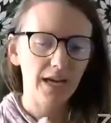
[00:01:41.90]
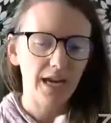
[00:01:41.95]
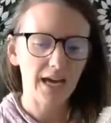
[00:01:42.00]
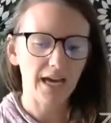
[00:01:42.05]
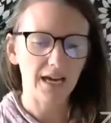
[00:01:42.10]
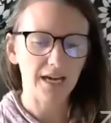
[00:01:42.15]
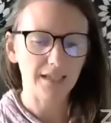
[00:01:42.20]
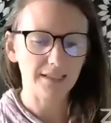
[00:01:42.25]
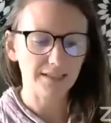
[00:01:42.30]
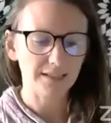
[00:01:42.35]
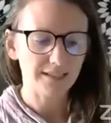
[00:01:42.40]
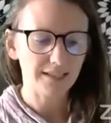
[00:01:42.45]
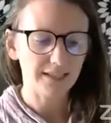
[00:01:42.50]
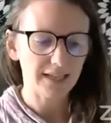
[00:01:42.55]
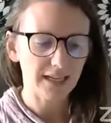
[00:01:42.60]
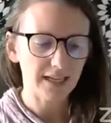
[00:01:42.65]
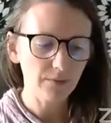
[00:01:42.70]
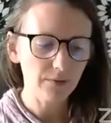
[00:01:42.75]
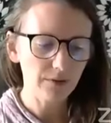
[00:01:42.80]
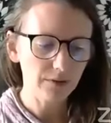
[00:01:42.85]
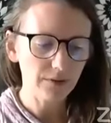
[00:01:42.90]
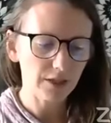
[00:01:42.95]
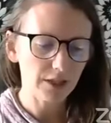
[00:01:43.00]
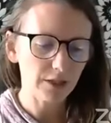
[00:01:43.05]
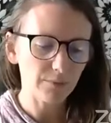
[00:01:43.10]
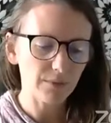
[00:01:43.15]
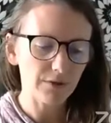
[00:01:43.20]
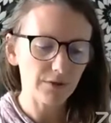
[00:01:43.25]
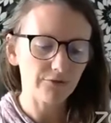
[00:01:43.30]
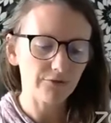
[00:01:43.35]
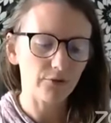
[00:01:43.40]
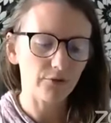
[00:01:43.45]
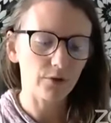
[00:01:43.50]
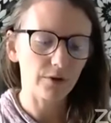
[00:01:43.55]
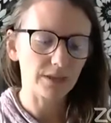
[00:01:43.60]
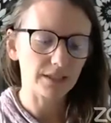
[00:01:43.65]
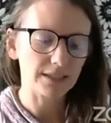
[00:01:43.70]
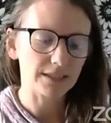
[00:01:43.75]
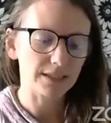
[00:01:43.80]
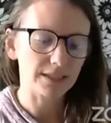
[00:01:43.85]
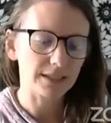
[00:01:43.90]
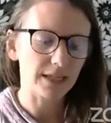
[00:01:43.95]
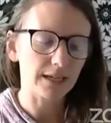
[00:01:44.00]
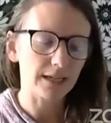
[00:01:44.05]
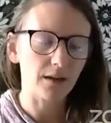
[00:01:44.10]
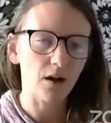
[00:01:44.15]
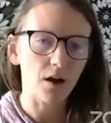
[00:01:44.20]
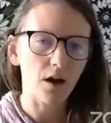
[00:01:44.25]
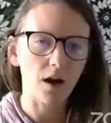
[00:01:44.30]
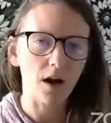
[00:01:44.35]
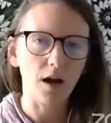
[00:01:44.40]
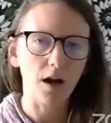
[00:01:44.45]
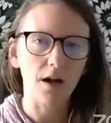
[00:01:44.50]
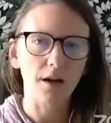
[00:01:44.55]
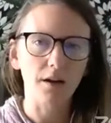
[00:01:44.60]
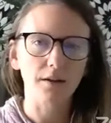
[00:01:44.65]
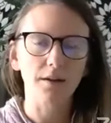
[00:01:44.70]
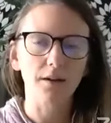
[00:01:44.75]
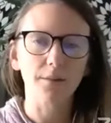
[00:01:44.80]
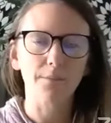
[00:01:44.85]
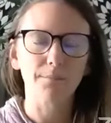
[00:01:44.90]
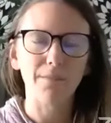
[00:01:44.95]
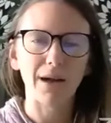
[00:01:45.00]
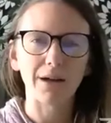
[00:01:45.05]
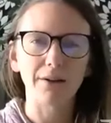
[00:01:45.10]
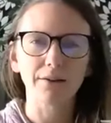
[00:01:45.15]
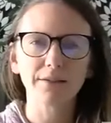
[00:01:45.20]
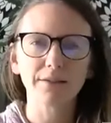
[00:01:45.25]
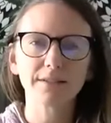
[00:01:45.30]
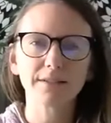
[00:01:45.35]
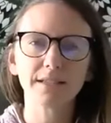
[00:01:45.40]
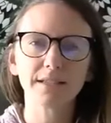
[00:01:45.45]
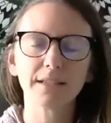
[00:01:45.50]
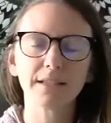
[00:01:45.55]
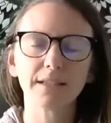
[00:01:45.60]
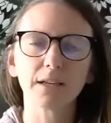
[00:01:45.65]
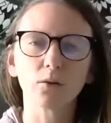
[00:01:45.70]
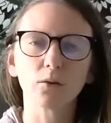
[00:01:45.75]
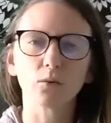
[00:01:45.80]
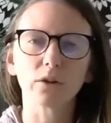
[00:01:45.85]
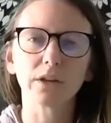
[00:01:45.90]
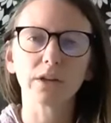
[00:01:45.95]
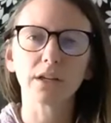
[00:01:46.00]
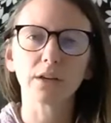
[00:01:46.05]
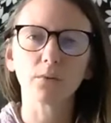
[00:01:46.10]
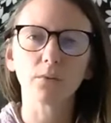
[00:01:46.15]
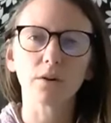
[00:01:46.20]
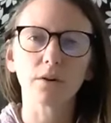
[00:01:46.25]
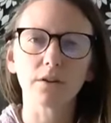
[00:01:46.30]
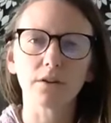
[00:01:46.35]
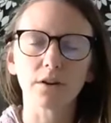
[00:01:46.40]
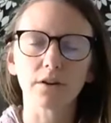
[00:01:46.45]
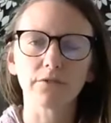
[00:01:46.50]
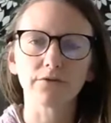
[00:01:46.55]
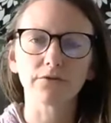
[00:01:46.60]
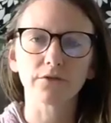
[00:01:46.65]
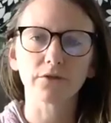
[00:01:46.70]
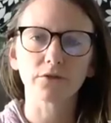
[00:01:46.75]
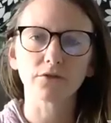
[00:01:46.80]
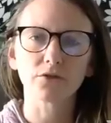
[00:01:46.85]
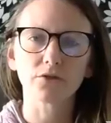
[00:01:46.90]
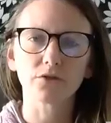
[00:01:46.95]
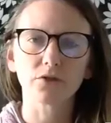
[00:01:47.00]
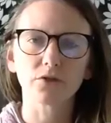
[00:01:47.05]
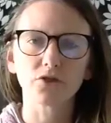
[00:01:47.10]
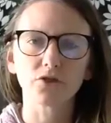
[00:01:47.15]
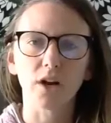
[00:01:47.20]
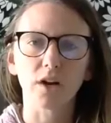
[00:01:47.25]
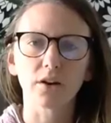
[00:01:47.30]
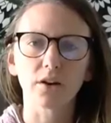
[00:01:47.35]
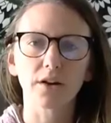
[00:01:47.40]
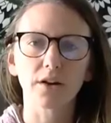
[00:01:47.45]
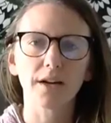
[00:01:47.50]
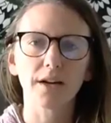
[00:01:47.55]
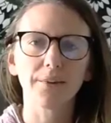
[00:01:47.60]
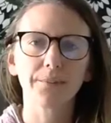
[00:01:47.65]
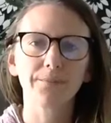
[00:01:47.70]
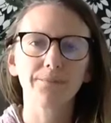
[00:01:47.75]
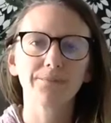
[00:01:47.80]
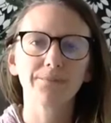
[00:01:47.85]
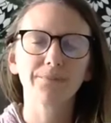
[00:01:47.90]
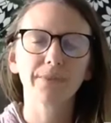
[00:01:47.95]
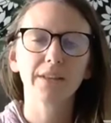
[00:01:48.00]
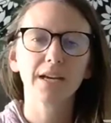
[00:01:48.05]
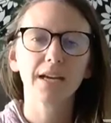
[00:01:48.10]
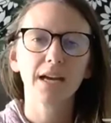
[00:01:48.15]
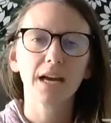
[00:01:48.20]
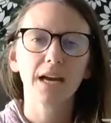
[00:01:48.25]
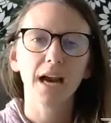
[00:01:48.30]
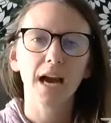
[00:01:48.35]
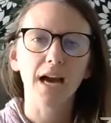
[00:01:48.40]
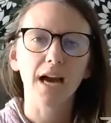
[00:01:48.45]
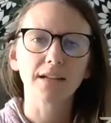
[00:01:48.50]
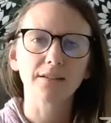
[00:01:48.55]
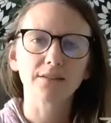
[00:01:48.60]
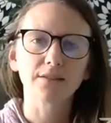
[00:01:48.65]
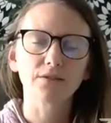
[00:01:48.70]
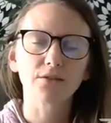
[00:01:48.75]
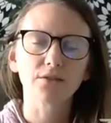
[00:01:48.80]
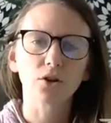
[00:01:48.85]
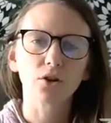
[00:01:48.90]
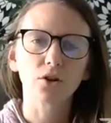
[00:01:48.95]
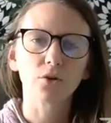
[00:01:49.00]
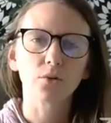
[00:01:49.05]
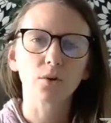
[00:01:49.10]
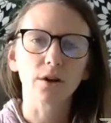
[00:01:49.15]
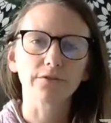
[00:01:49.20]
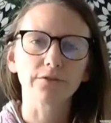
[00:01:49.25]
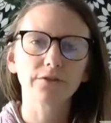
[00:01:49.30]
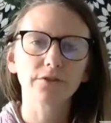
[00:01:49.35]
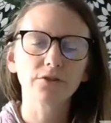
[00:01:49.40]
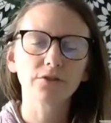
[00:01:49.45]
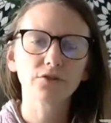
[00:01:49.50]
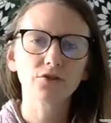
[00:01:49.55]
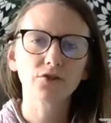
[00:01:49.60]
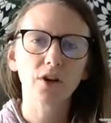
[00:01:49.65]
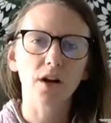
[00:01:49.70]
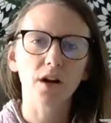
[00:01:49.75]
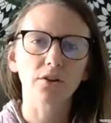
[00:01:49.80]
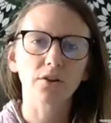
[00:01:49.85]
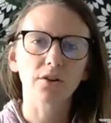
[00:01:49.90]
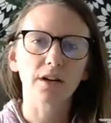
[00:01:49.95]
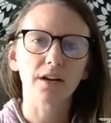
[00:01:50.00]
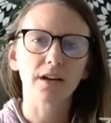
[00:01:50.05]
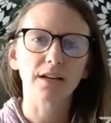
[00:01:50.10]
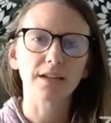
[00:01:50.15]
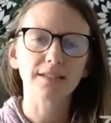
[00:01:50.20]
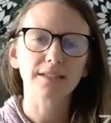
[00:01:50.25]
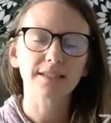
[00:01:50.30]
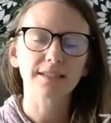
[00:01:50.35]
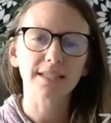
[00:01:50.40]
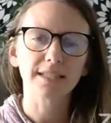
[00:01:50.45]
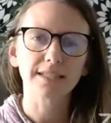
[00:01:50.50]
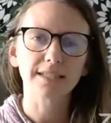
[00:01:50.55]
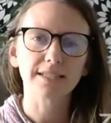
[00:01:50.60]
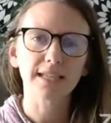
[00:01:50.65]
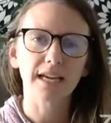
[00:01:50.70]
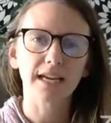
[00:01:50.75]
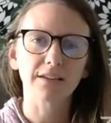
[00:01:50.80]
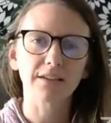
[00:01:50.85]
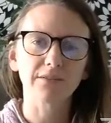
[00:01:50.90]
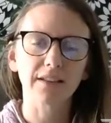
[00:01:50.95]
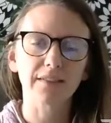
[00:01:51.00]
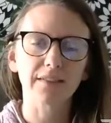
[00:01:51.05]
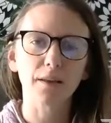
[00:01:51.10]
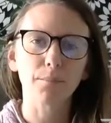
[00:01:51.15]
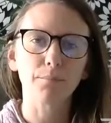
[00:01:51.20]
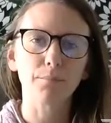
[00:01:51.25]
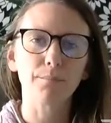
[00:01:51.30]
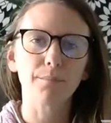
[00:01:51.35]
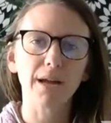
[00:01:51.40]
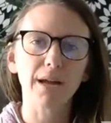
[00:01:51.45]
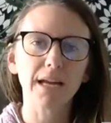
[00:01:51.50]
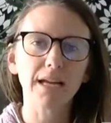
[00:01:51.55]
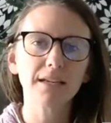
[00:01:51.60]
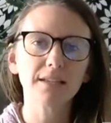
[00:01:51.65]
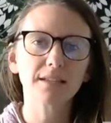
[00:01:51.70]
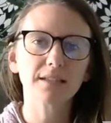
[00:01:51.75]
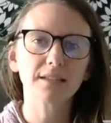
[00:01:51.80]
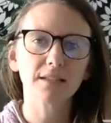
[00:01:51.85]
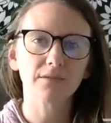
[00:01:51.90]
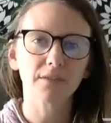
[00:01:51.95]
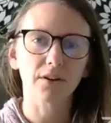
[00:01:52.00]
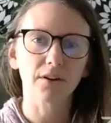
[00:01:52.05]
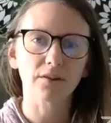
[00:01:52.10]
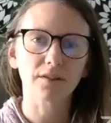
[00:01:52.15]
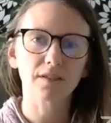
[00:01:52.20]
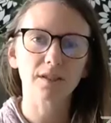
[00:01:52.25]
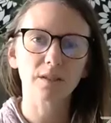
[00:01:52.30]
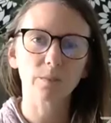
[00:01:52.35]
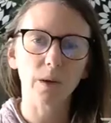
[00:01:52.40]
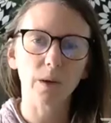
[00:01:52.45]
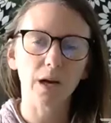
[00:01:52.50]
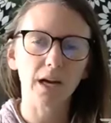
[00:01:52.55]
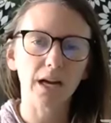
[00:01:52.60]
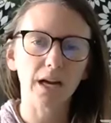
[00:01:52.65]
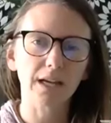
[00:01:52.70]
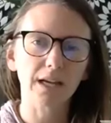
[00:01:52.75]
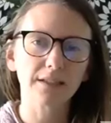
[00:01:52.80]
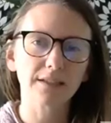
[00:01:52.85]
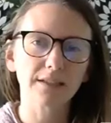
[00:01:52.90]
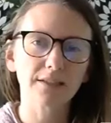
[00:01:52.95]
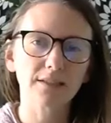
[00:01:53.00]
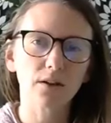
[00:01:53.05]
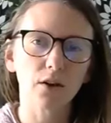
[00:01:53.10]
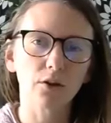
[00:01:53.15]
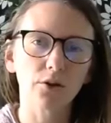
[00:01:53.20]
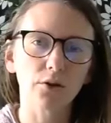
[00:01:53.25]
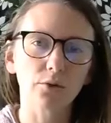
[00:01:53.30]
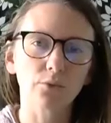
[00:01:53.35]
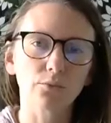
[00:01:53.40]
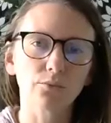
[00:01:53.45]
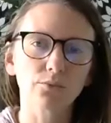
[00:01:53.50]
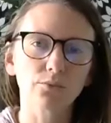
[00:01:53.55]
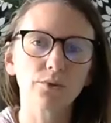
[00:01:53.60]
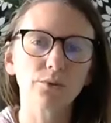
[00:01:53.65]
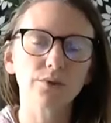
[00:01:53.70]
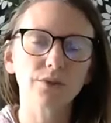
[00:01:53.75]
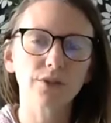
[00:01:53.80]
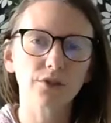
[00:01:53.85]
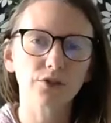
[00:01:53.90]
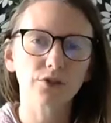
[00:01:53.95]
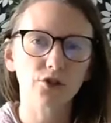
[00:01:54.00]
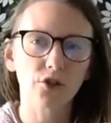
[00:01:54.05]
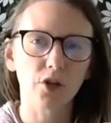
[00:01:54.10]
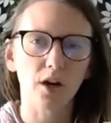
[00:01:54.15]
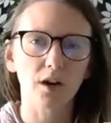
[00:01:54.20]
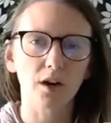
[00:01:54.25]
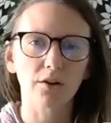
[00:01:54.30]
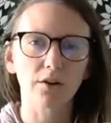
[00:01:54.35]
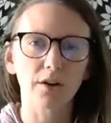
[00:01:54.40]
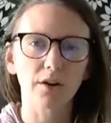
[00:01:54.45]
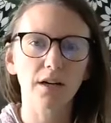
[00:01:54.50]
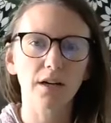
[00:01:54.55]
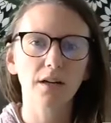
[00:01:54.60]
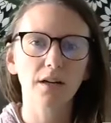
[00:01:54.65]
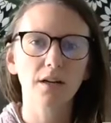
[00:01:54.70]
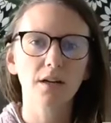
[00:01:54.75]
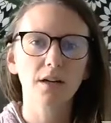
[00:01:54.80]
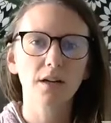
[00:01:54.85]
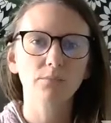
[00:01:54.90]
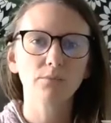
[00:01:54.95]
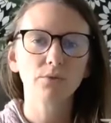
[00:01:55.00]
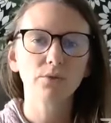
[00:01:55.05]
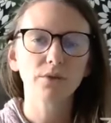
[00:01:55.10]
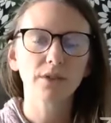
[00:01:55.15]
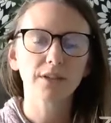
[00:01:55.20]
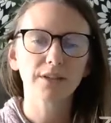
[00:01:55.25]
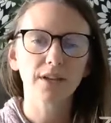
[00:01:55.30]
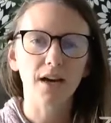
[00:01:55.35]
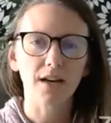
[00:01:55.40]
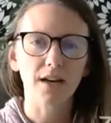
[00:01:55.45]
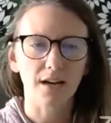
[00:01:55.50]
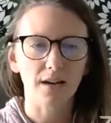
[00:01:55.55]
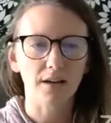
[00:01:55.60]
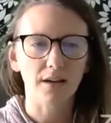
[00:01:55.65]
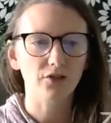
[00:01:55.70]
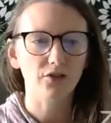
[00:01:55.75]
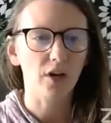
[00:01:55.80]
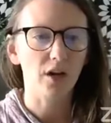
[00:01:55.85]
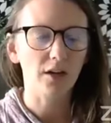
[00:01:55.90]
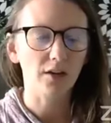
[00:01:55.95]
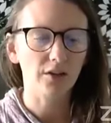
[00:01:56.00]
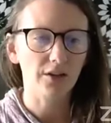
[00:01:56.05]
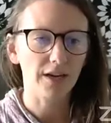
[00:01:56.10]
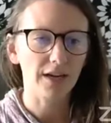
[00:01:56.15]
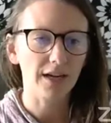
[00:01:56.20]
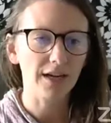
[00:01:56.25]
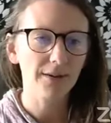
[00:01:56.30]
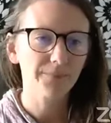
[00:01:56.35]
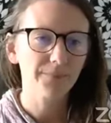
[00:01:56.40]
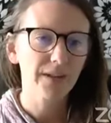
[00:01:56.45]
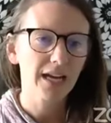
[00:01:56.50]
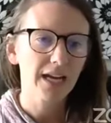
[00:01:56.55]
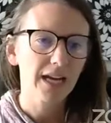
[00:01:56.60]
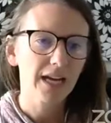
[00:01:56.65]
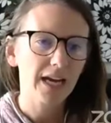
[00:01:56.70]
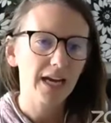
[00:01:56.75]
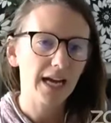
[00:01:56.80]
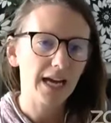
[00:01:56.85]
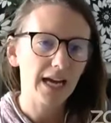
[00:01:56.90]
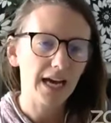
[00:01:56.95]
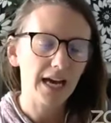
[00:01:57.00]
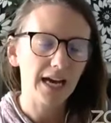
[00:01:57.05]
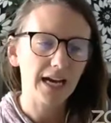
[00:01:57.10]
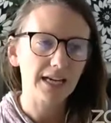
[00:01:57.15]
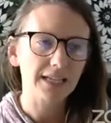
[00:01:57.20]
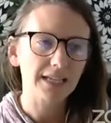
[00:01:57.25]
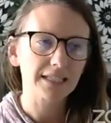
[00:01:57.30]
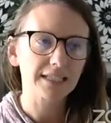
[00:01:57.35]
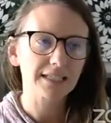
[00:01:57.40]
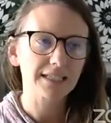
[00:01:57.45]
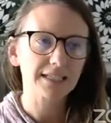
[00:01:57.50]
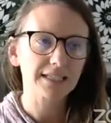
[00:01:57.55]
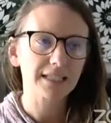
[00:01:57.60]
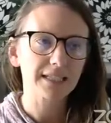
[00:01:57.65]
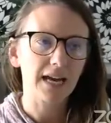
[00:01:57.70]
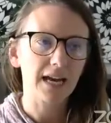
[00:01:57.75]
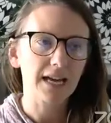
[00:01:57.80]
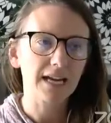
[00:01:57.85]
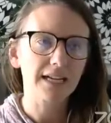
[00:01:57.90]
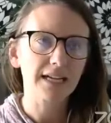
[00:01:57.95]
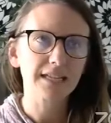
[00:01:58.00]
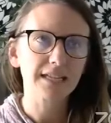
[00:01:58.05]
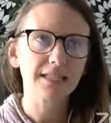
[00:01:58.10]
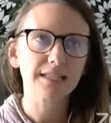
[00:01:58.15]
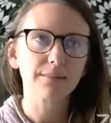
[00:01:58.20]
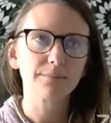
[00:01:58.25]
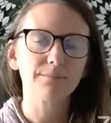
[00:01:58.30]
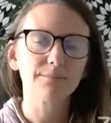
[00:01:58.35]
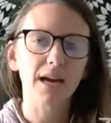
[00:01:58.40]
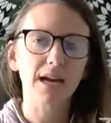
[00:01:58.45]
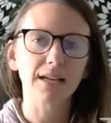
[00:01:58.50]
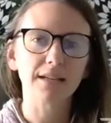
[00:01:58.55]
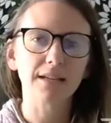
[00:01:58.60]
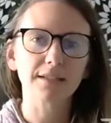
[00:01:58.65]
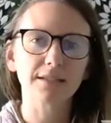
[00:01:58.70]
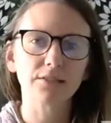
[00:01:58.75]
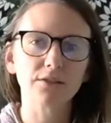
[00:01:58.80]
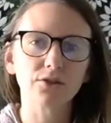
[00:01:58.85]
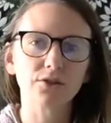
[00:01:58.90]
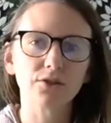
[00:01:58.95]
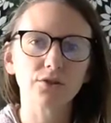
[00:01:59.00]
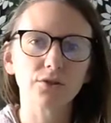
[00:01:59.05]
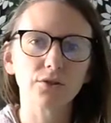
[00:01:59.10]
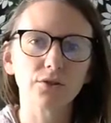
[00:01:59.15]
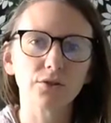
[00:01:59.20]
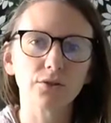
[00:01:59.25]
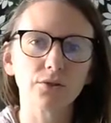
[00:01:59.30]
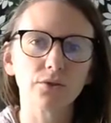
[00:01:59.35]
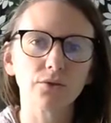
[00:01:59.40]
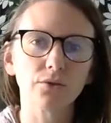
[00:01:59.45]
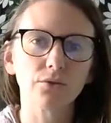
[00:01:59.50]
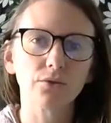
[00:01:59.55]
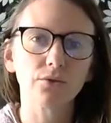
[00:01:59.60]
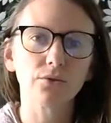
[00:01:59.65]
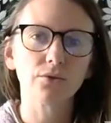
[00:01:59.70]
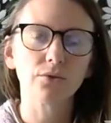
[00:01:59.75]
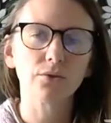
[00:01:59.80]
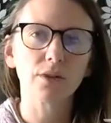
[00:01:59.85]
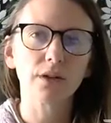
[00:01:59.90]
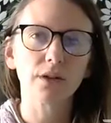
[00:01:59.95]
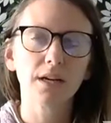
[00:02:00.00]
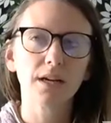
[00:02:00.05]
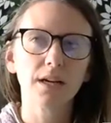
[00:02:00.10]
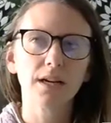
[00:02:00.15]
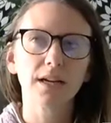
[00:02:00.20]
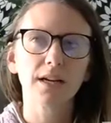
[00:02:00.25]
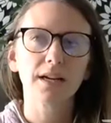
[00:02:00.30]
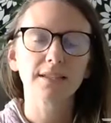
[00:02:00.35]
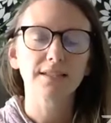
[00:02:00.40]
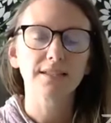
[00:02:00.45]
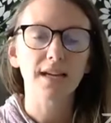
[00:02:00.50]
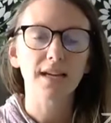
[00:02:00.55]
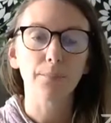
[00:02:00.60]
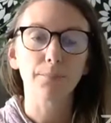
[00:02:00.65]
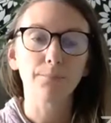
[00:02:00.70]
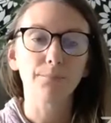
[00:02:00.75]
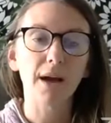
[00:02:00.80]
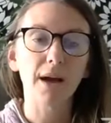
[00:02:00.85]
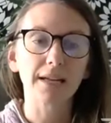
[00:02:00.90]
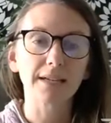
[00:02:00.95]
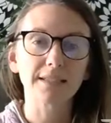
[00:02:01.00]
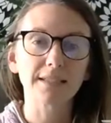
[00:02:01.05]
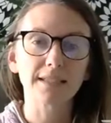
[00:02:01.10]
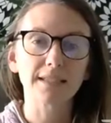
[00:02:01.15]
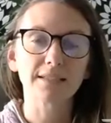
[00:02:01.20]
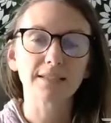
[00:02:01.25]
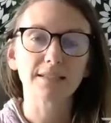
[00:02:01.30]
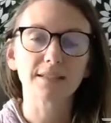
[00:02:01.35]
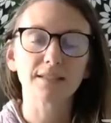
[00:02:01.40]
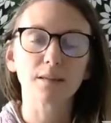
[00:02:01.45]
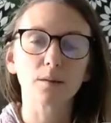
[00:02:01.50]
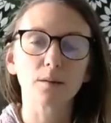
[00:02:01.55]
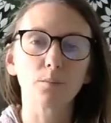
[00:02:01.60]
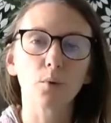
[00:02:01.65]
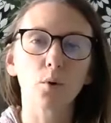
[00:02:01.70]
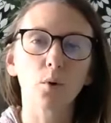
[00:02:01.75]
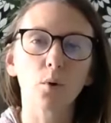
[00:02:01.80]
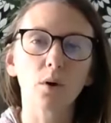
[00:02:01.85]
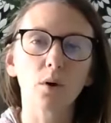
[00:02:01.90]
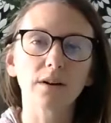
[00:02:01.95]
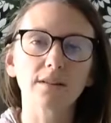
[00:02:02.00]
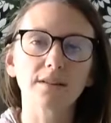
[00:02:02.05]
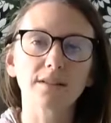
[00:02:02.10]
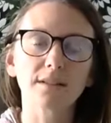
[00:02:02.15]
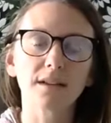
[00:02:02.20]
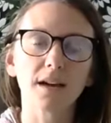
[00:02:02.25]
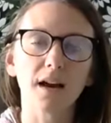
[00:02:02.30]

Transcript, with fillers: And today we're going to be focusing on balancing and working with our first chakra. And so our first chakra sits kind of at the base of our spine. It's called our root chakra, Muladhara chakra. And it is meant to it's not meant. It supports